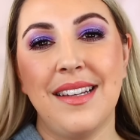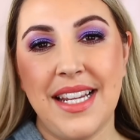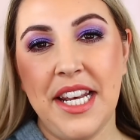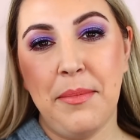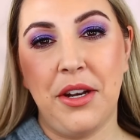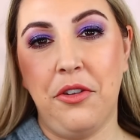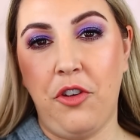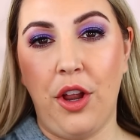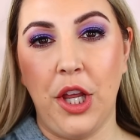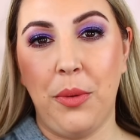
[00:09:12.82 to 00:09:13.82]
Teeny bit of
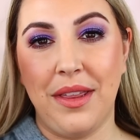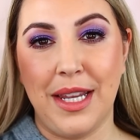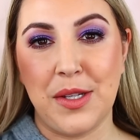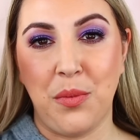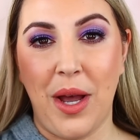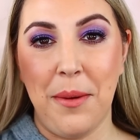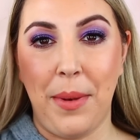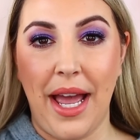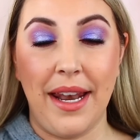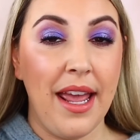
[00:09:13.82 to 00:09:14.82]
fallout with this one,
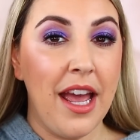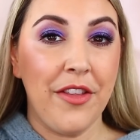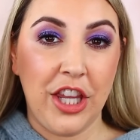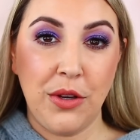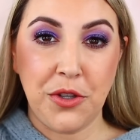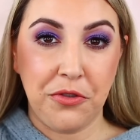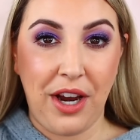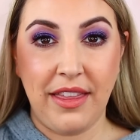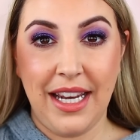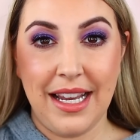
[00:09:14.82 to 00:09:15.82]
but the user
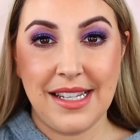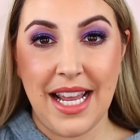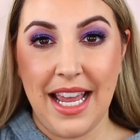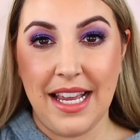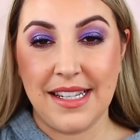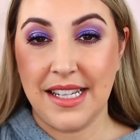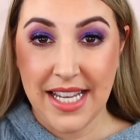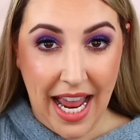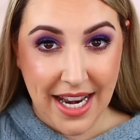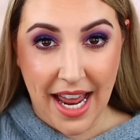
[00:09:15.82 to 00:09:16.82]
friendliness is
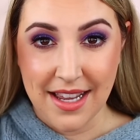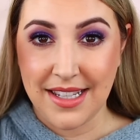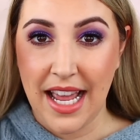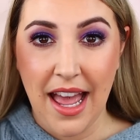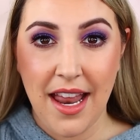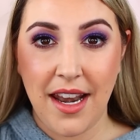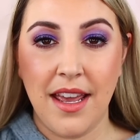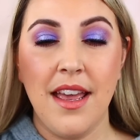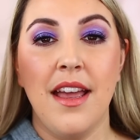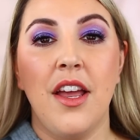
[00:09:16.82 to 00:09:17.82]
10 out of 10.
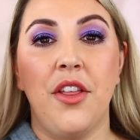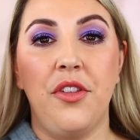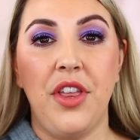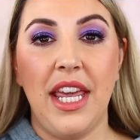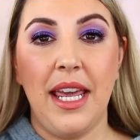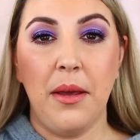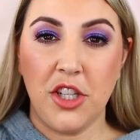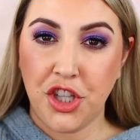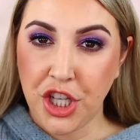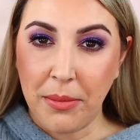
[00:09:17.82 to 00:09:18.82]
The
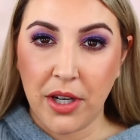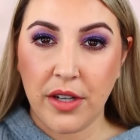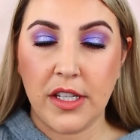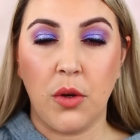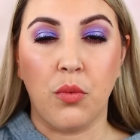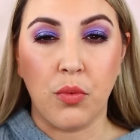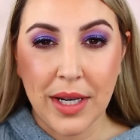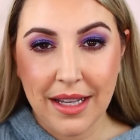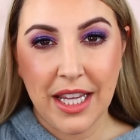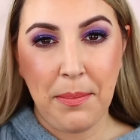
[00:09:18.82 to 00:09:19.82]
shimmers
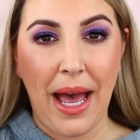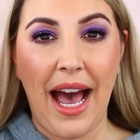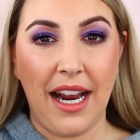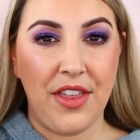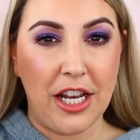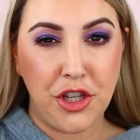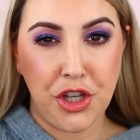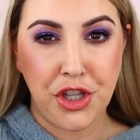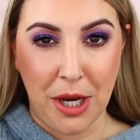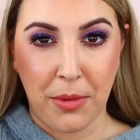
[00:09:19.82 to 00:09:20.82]
really pack that
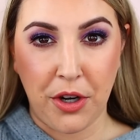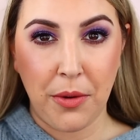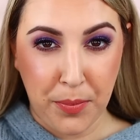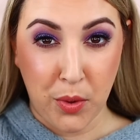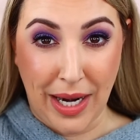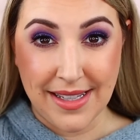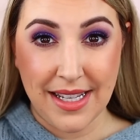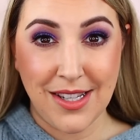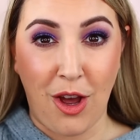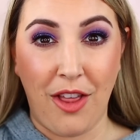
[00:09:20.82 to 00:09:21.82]
shimmer
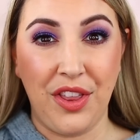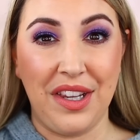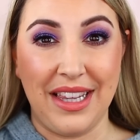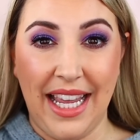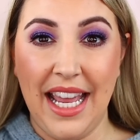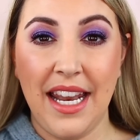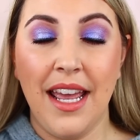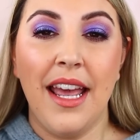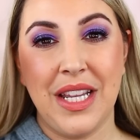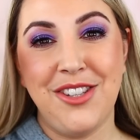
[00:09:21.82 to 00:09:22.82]
presence on the lid.
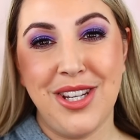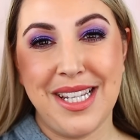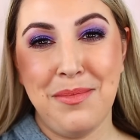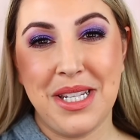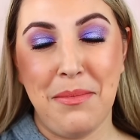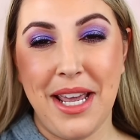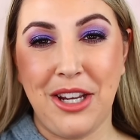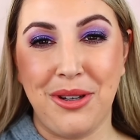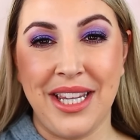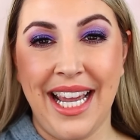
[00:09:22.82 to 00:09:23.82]
It just seems to make
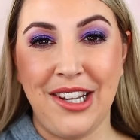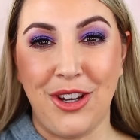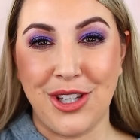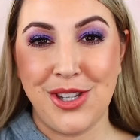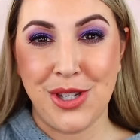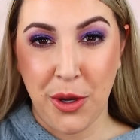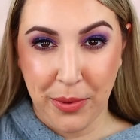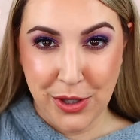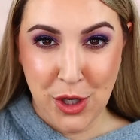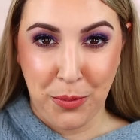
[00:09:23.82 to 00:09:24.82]
your lid look
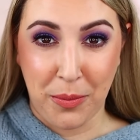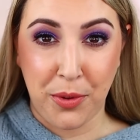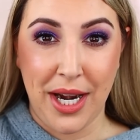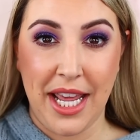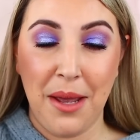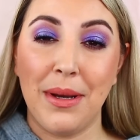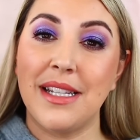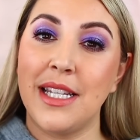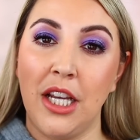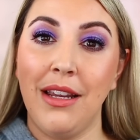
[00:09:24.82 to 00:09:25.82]
super, super pretty, but
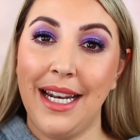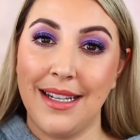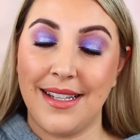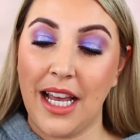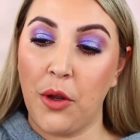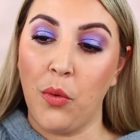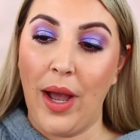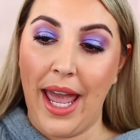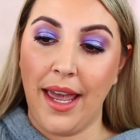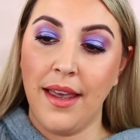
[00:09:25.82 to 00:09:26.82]
still in a subtle
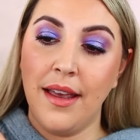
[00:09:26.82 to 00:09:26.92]
way.